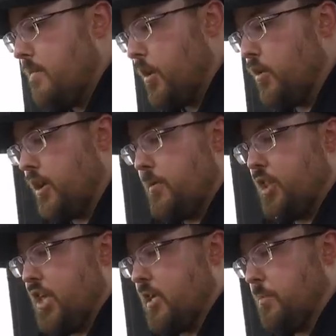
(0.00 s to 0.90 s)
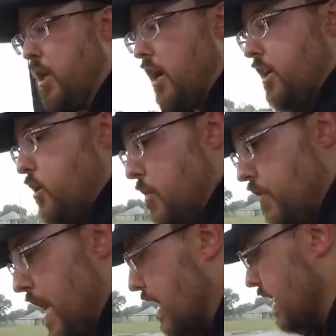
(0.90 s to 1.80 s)
you know, there could be things blocking them.
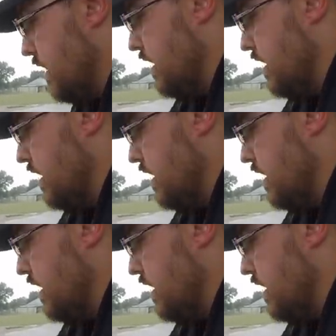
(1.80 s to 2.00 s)
You've got to get